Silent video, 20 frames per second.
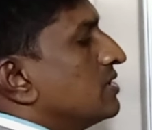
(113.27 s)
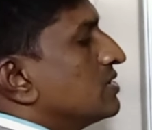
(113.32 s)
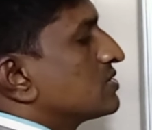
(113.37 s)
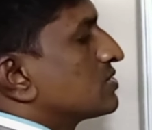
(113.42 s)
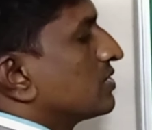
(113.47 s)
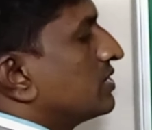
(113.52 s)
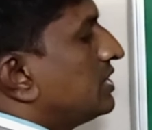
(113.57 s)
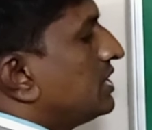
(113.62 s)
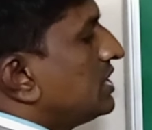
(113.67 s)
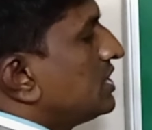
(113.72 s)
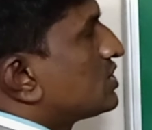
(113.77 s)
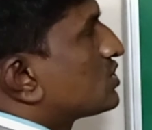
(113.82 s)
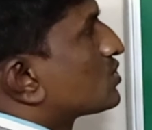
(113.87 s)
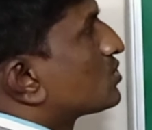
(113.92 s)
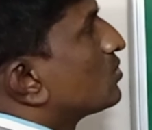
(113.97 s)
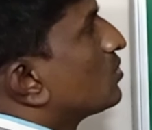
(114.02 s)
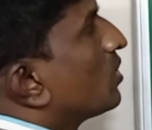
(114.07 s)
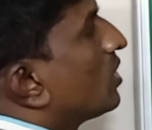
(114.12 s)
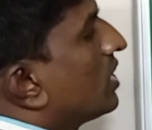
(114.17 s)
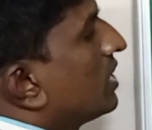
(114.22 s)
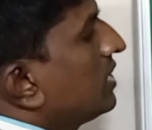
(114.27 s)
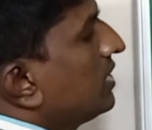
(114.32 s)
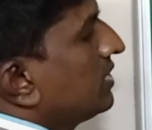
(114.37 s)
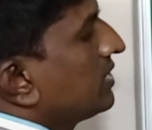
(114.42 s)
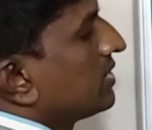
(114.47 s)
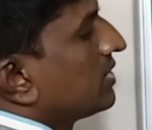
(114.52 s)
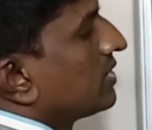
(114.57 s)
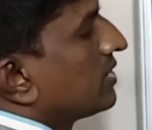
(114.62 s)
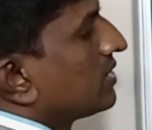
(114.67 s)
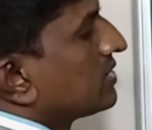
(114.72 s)
So these two are
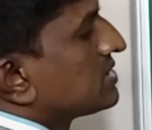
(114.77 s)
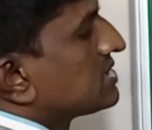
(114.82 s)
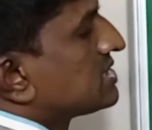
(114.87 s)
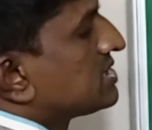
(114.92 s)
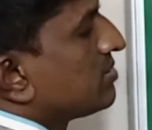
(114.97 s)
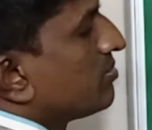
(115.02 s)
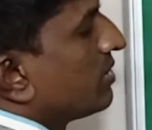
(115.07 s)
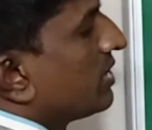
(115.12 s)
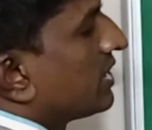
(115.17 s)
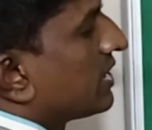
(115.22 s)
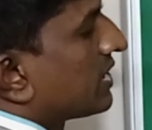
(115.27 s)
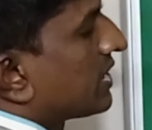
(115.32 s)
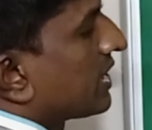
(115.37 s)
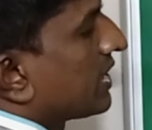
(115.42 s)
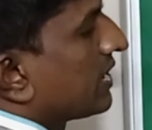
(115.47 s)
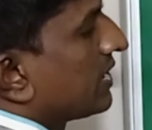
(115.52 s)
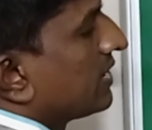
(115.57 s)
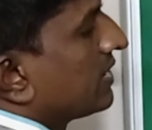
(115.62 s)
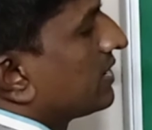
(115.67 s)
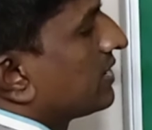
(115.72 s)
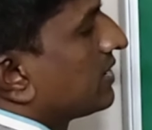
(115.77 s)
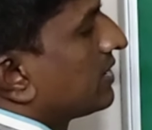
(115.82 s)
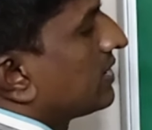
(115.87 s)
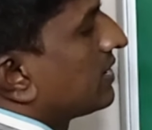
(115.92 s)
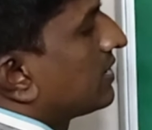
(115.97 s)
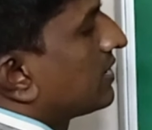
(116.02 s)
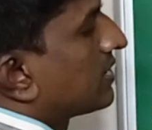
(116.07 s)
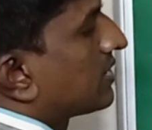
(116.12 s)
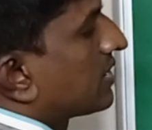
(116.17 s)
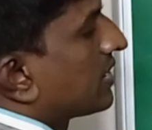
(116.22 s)
similar
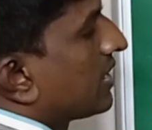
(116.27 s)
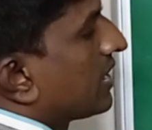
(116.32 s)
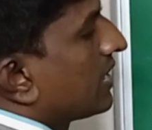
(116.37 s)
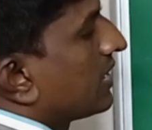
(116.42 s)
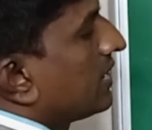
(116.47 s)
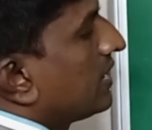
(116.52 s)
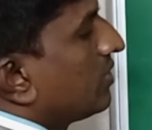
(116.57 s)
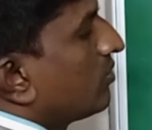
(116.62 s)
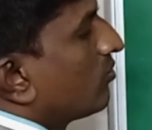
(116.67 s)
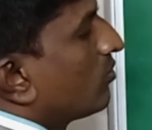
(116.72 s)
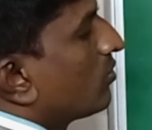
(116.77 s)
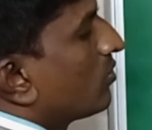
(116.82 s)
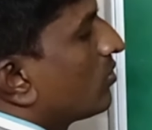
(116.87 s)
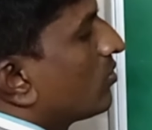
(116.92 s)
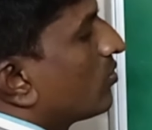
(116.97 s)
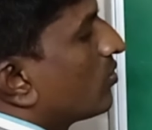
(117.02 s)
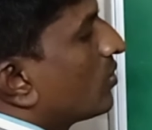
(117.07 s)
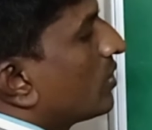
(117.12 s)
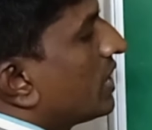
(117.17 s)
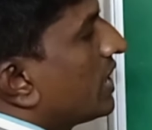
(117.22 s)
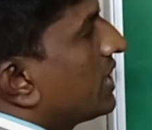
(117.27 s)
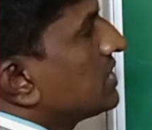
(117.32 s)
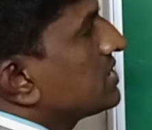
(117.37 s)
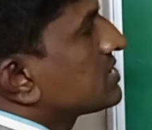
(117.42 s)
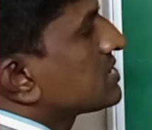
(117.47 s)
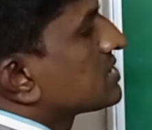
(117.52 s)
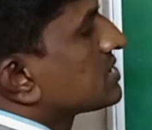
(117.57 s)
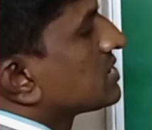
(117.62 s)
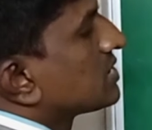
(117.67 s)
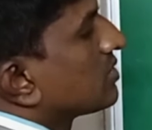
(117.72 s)
triangle O dash
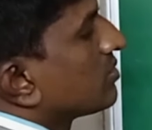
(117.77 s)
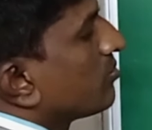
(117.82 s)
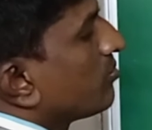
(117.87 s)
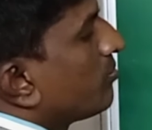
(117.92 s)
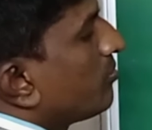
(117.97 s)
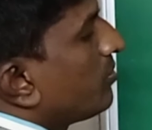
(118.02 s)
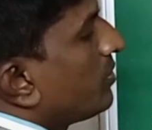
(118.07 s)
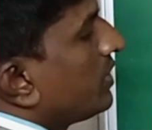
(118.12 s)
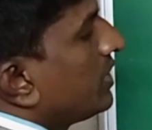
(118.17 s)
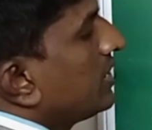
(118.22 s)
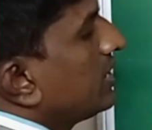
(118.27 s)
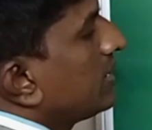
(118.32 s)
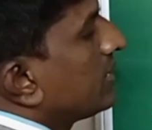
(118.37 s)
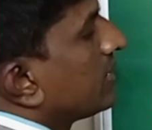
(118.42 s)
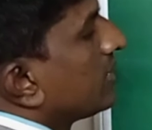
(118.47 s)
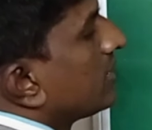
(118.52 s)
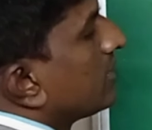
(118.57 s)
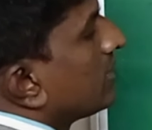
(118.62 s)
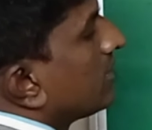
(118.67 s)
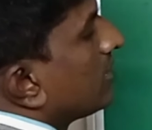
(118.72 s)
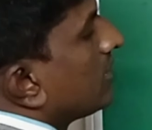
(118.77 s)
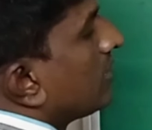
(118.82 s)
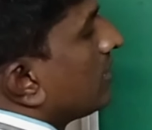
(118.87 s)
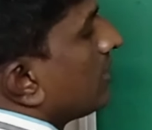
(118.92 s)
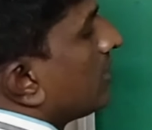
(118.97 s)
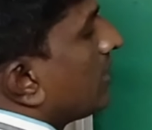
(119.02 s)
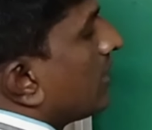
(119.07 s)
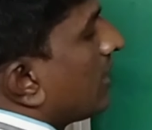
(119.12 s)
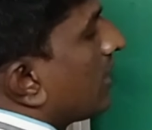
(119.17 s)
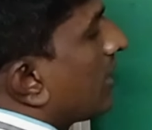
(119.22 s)
P
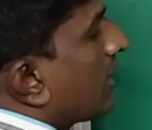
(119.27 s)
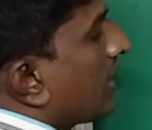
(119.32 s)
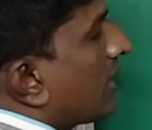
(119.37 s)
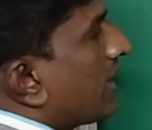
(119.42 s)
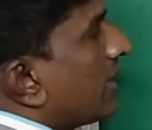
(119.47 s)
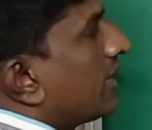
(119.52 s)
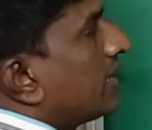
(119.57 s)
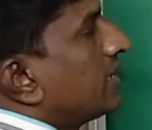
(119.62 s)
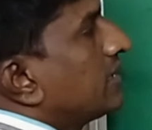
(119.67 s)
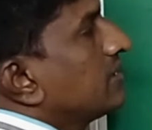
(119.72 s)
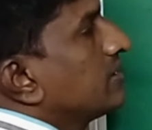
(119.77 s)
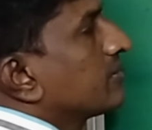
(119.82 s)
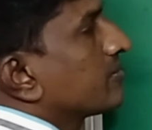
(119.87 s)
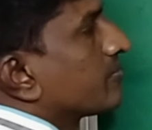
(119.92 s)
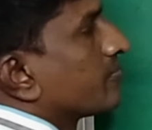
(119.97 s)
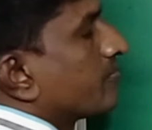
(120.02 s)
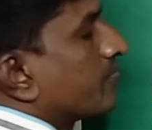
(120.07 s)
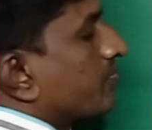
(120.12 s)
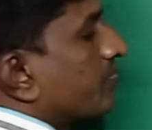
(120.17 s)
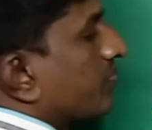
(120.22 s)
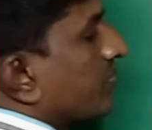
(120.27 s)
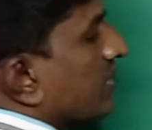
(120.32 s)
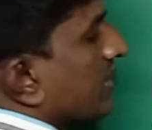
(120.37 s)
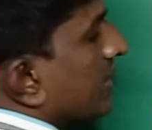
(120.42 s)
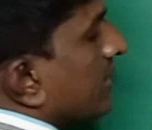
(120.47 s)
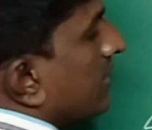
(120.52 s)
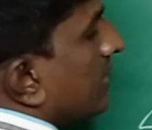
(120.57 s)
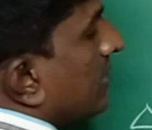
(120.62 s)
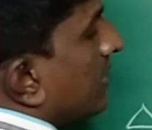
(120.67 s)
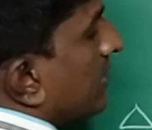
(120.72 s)
and
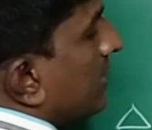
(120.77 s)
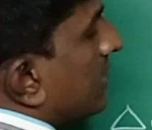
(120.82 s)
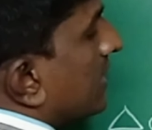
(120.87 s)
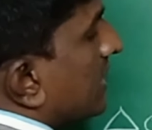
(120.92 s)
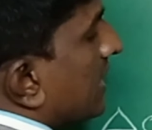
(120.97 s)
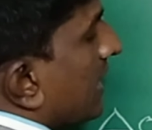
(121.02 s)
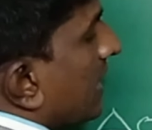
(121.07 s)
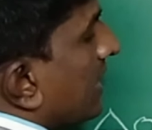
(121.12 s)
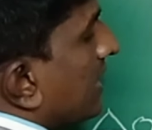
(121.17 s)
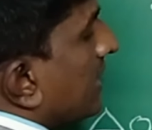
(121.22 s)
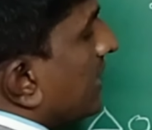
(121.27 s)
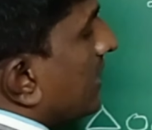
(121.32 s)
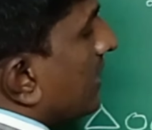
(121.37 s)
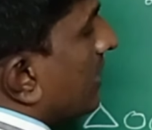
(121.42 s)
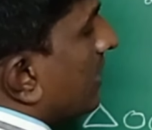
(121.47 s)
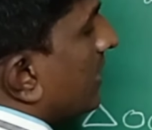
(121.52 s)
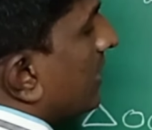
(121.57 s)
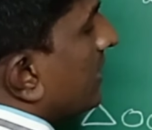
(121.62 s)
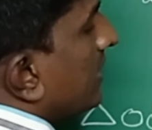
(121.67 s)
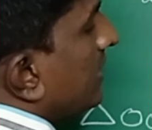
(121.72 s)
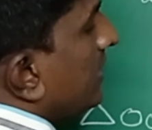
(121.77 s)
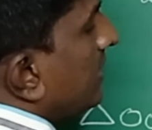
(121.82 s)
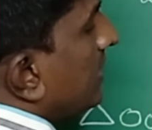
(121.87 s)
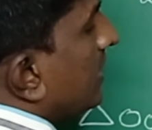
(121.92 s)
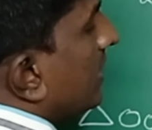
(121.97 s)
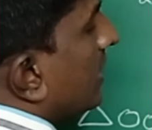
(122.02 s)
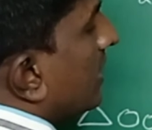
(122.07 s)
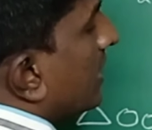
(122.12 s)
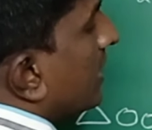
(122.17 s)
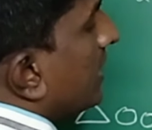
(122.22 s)
triangle
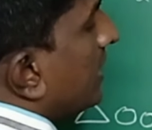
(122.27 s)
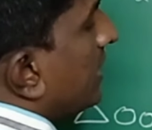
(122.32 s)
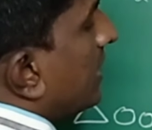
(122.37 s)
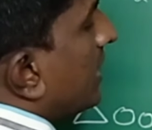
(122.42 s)
I